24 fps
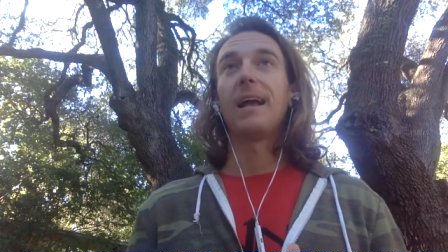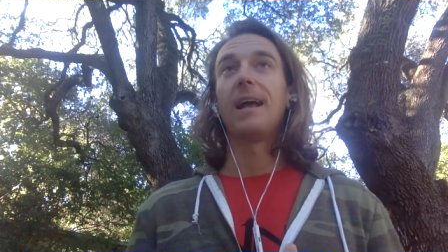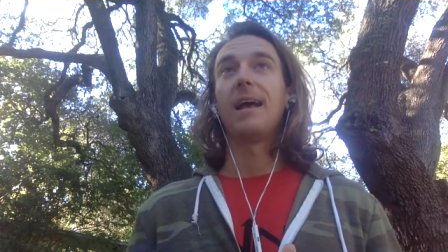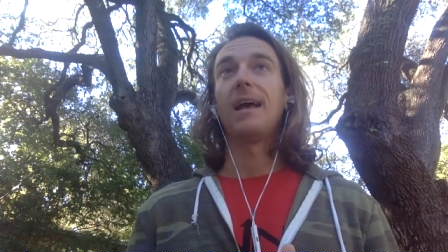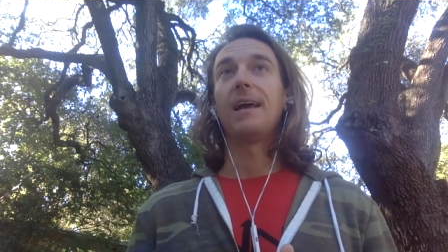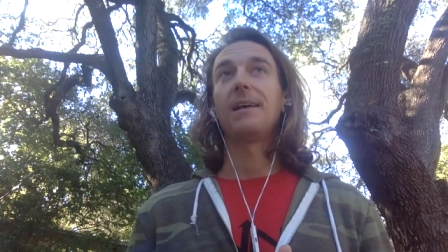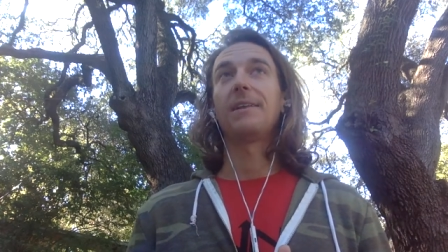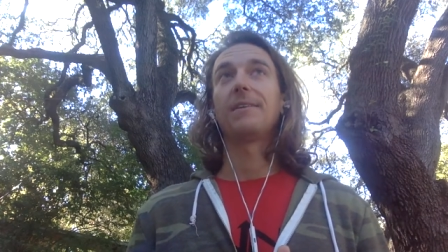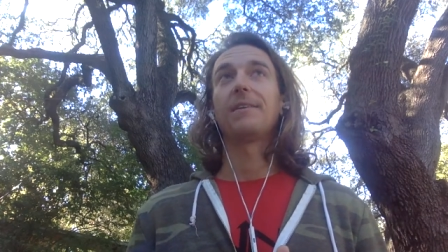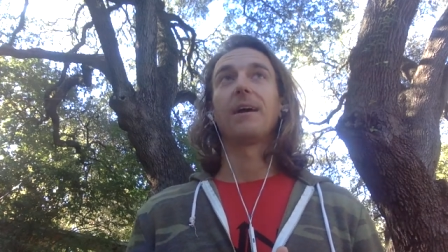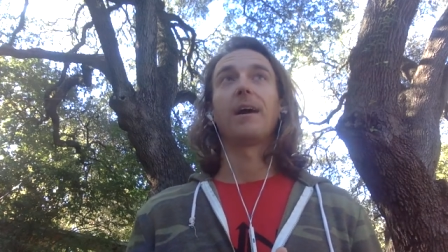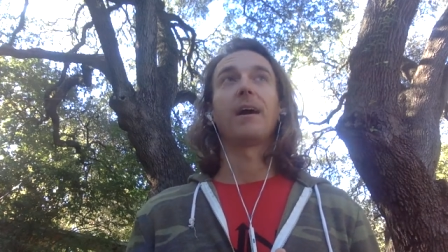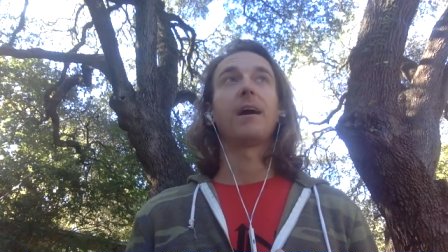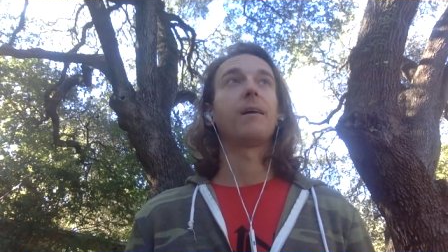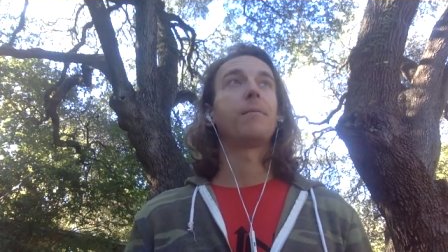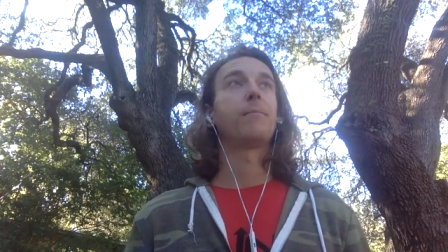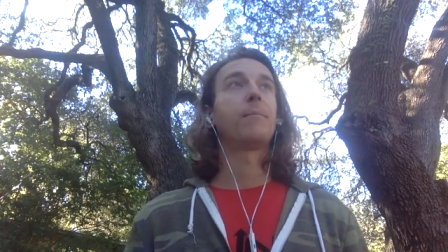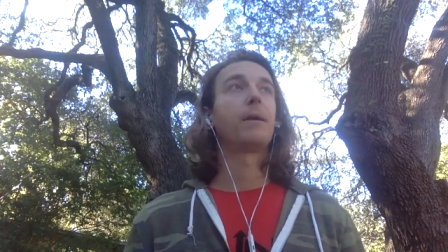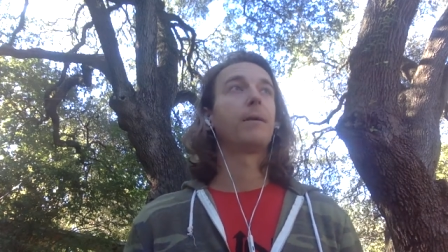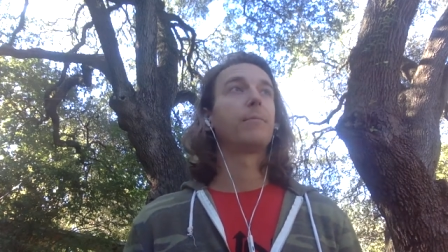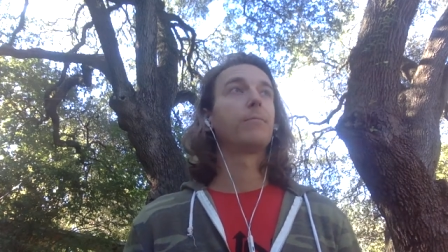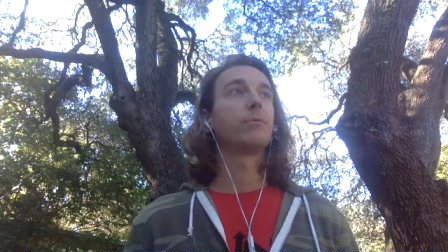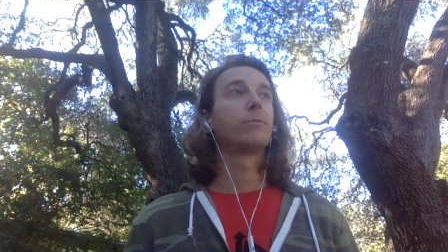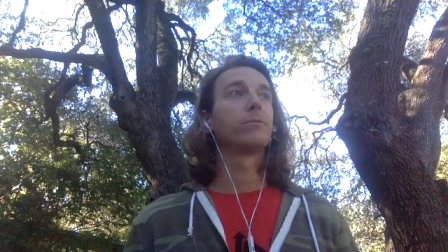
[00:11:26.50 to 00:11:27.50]
and I'm
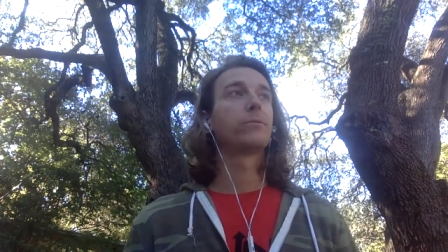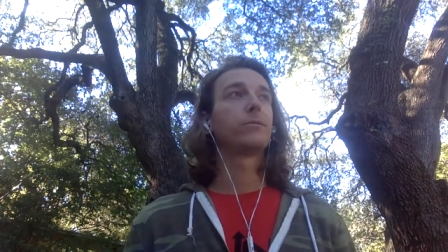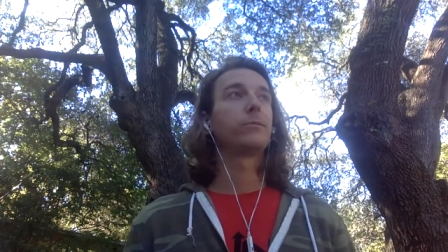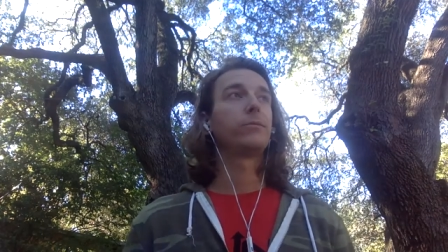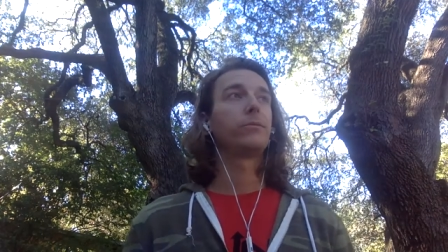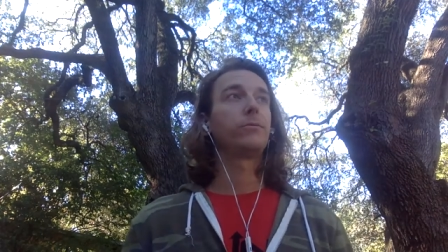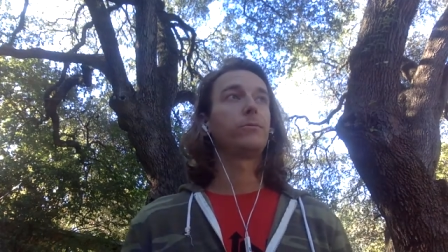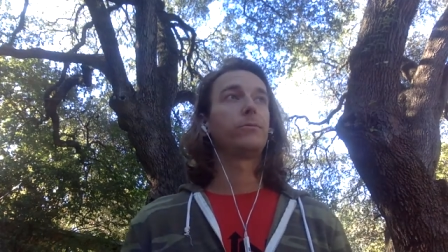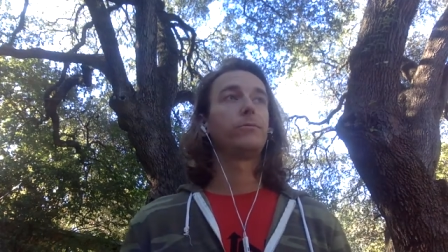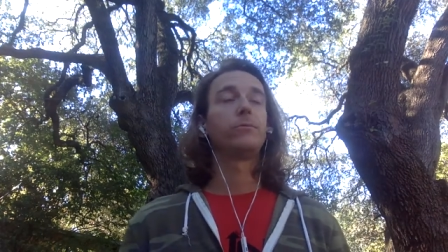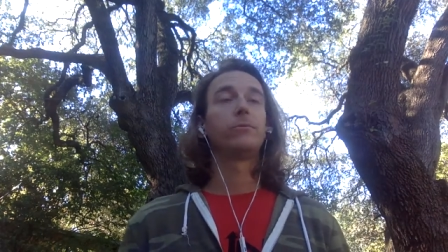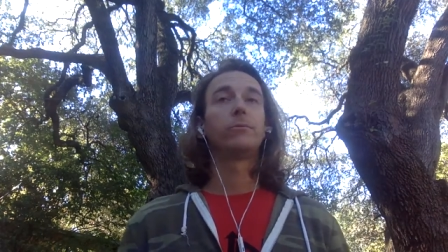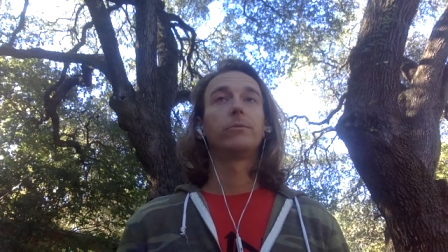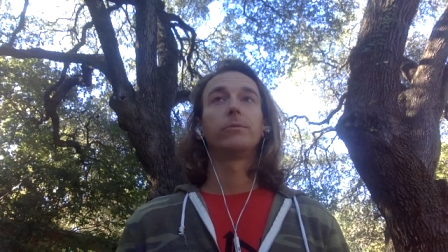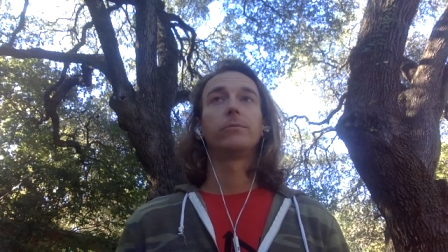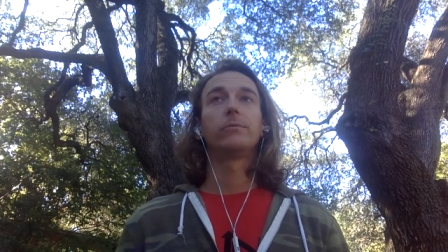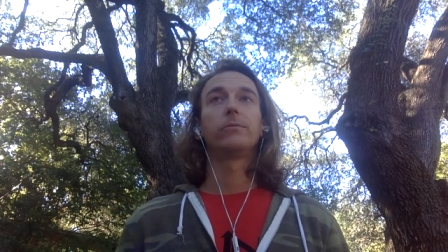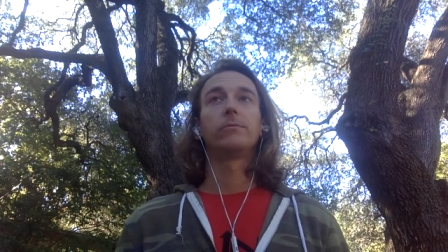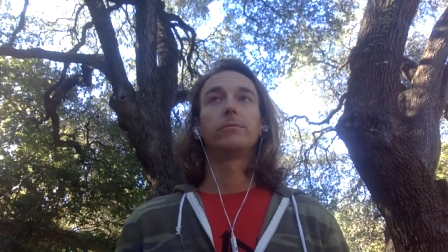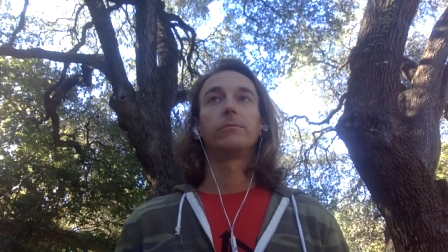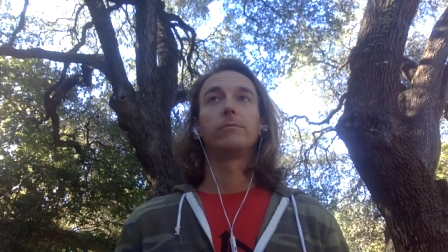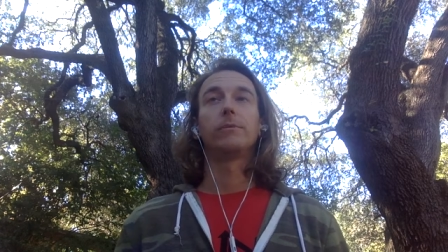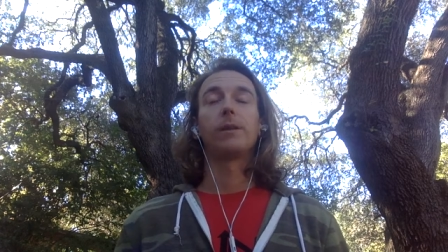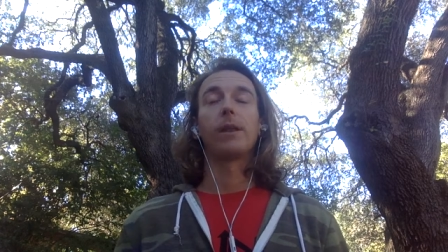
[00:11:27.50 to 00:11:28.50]
able to
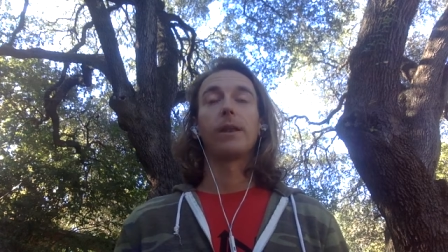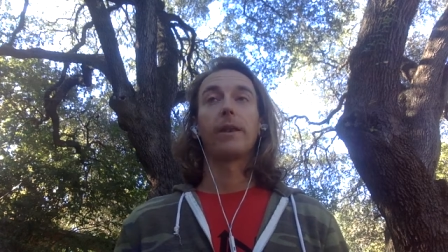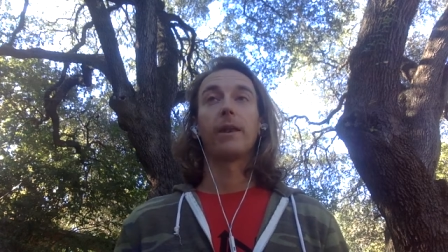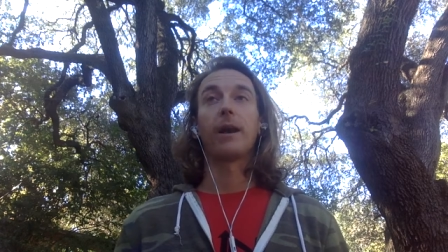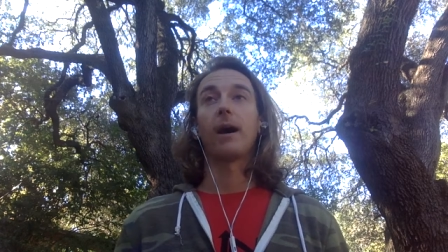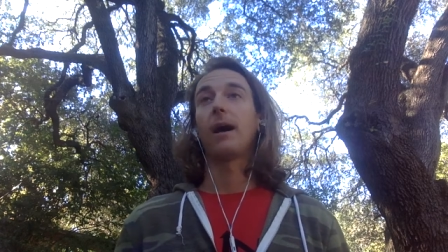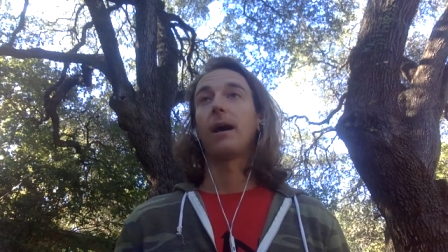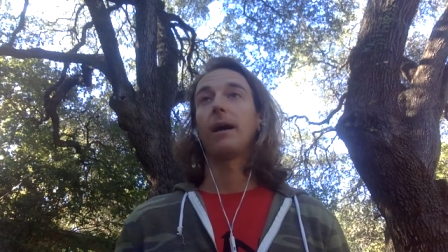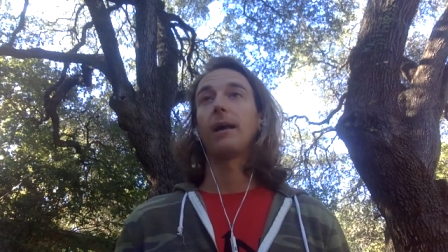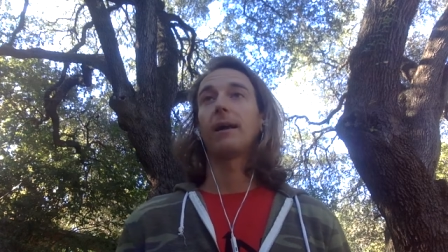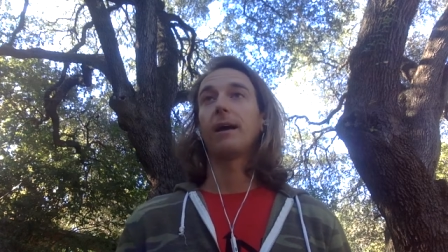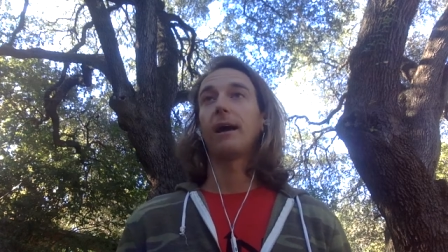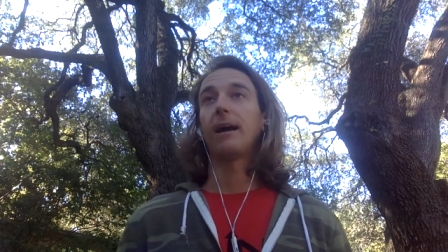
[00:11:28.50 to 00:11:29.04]
not